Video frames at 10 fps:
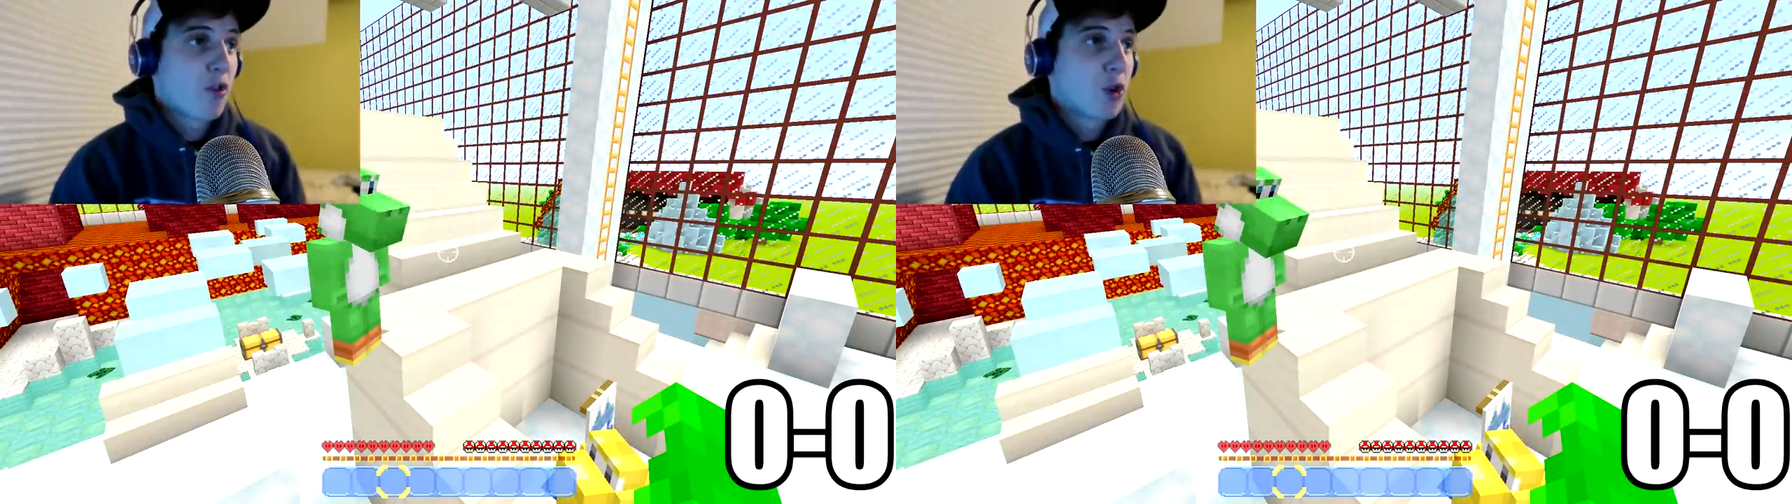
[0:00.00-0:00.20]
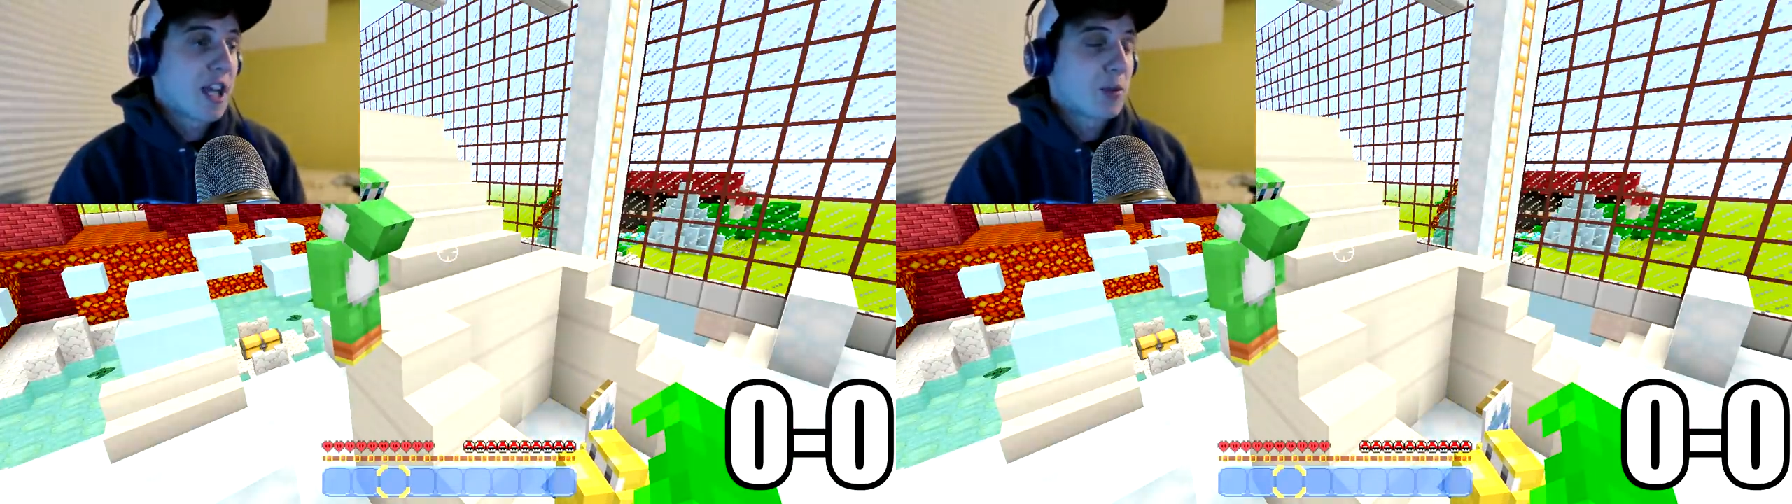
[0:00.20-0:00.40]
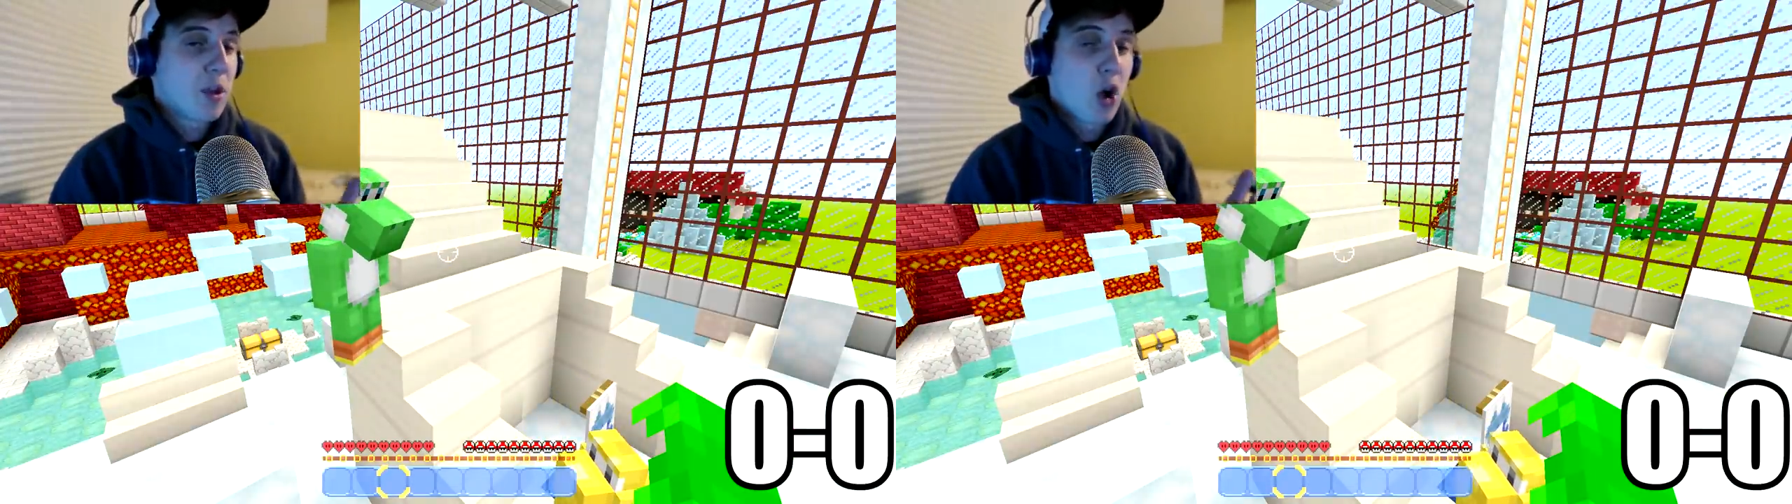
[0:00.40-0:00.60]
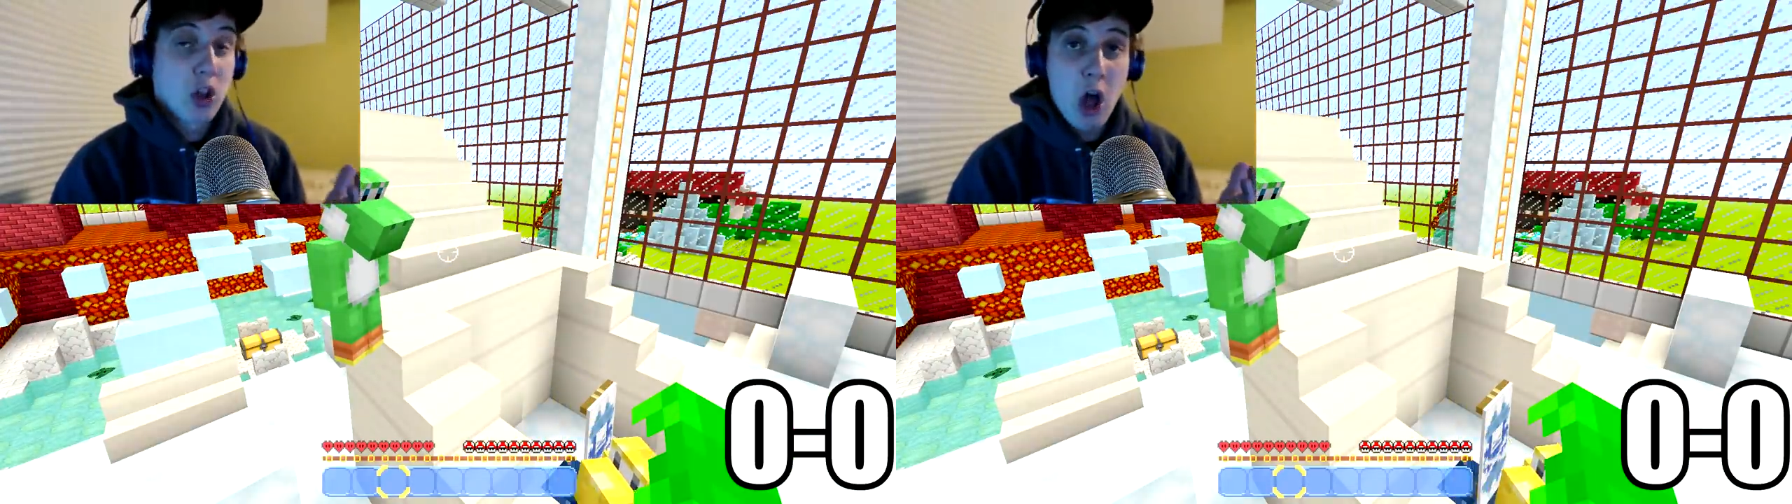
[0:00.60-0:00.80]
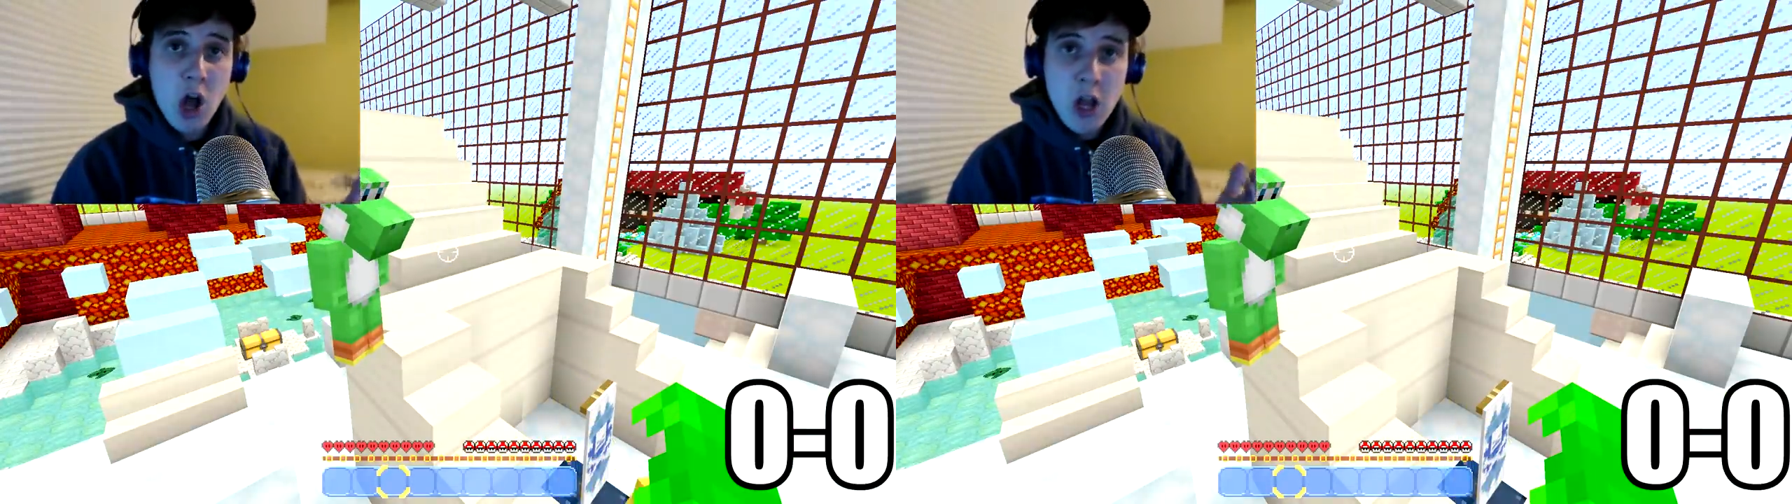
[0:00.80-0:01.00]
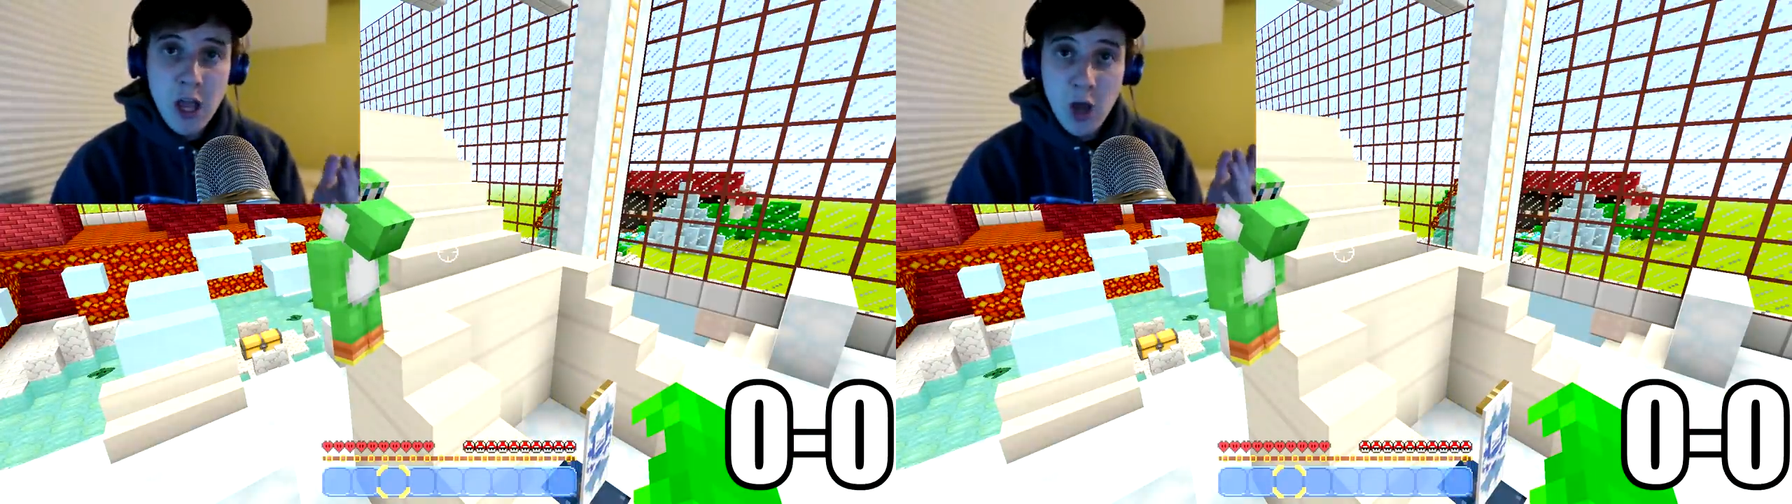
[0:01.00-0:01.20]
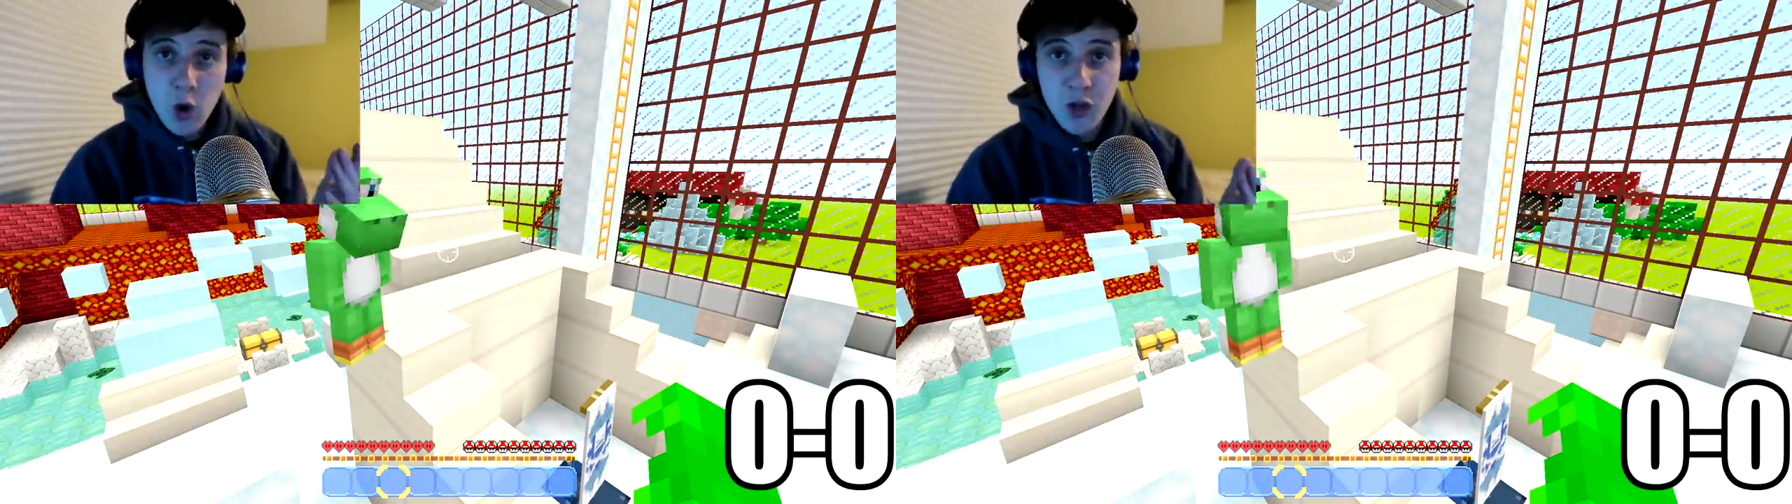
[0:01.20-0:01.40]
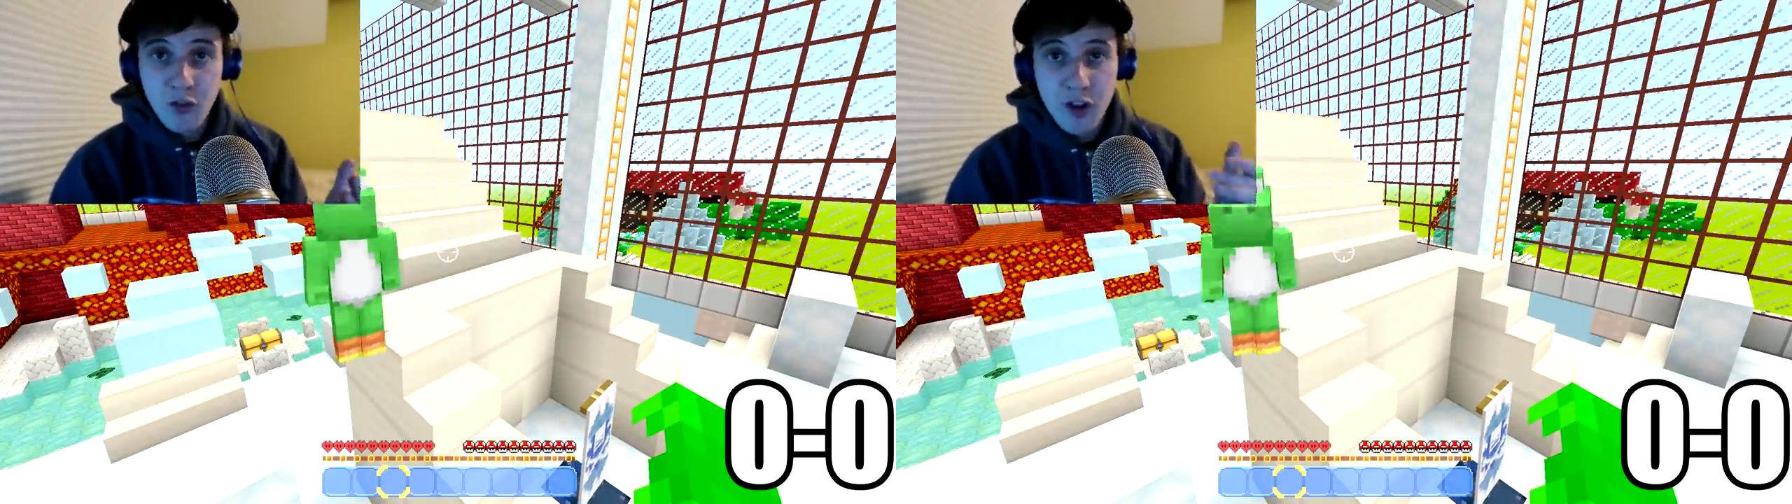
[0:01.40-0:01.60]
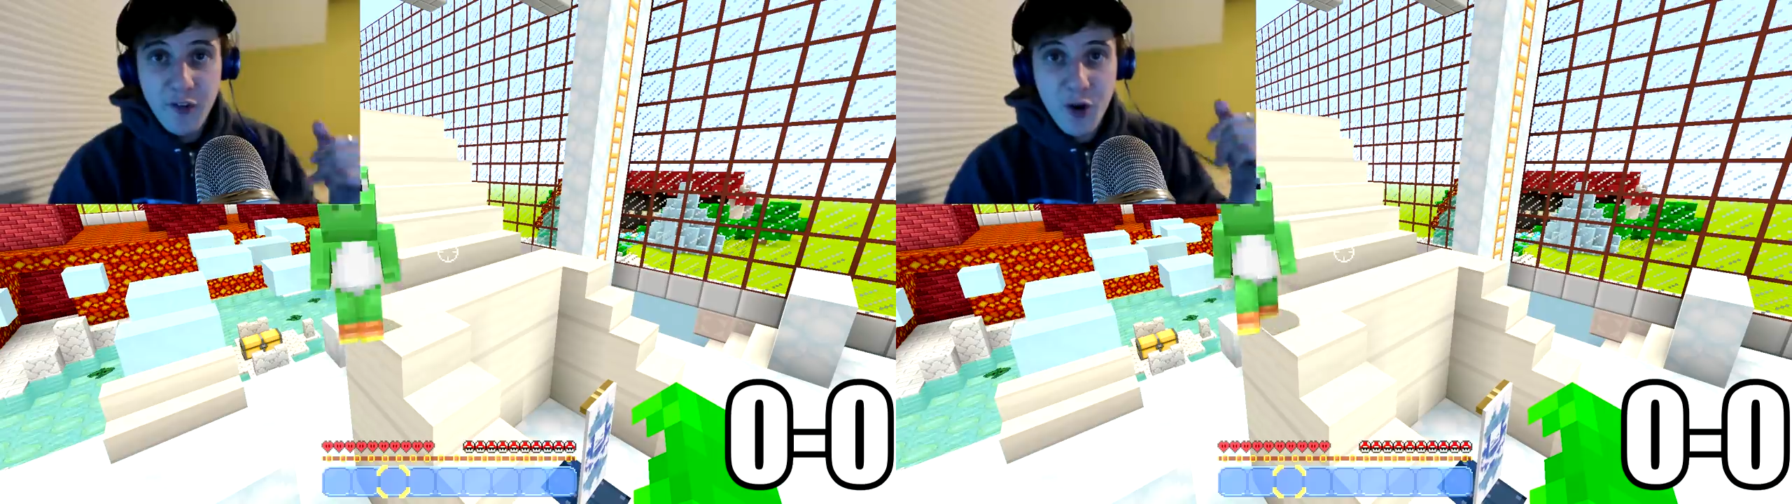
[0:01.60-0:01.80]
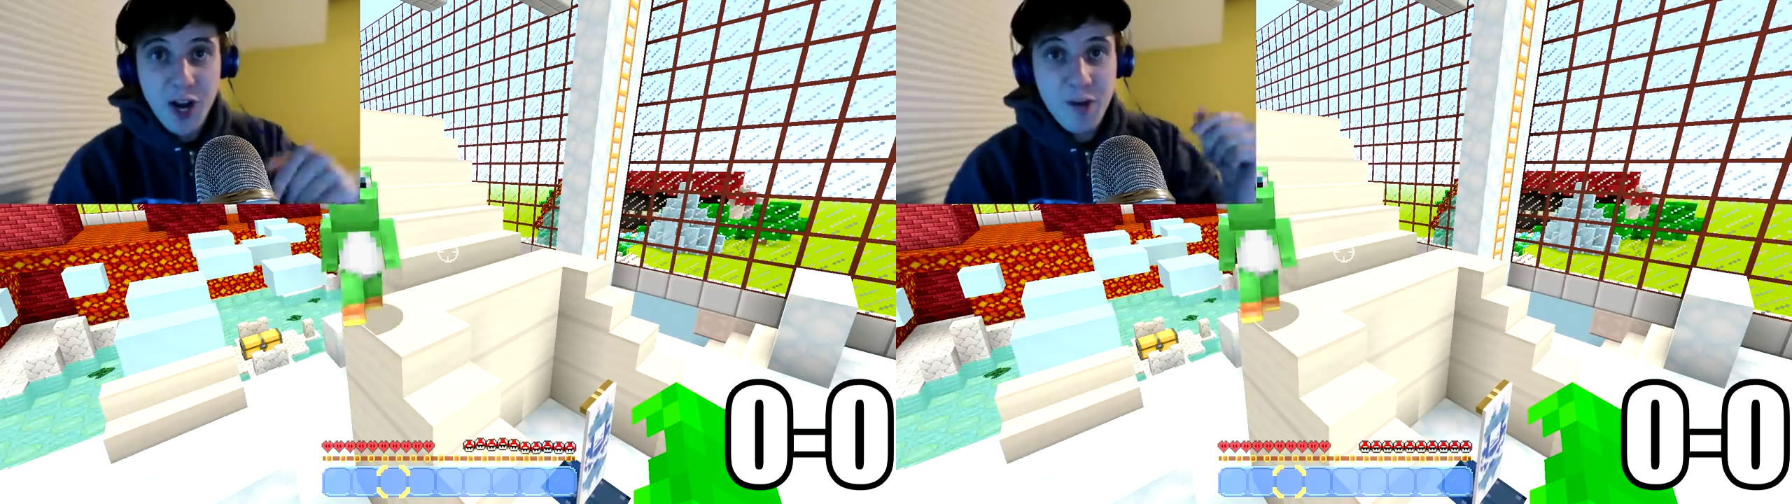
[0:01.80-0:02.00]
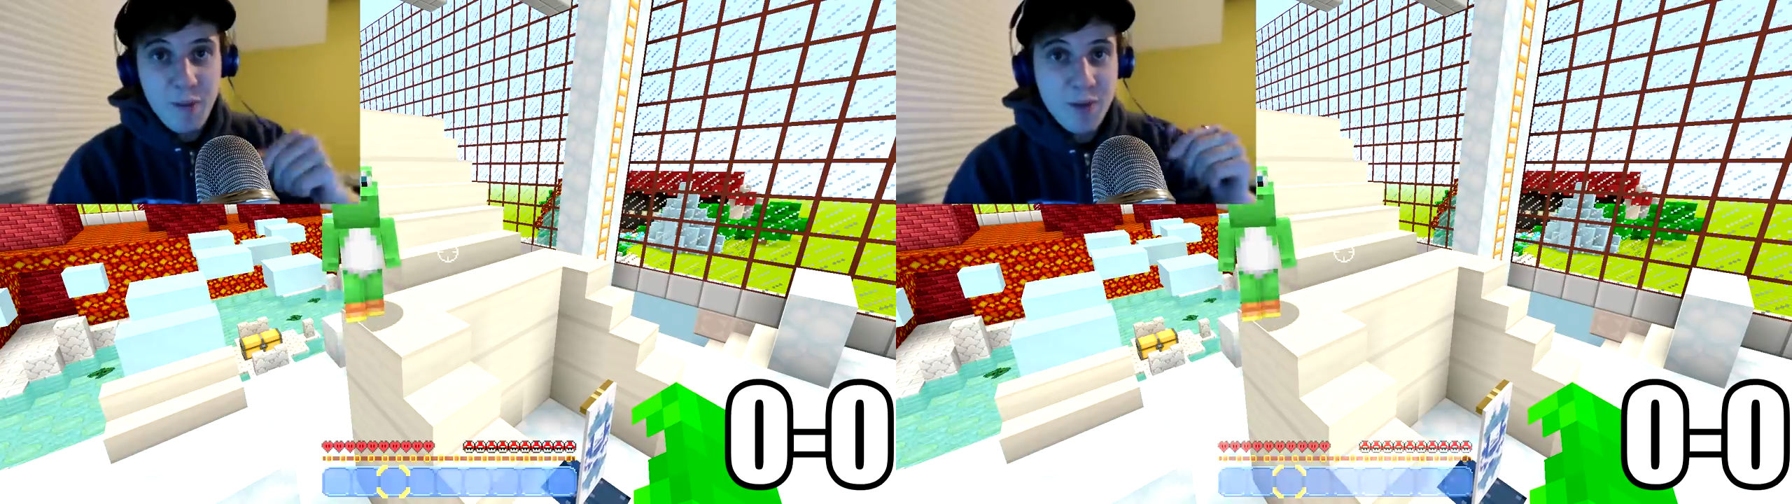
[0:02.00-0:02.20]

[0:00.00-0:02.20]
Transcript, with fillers: rules as we go along. Who are you rooting for?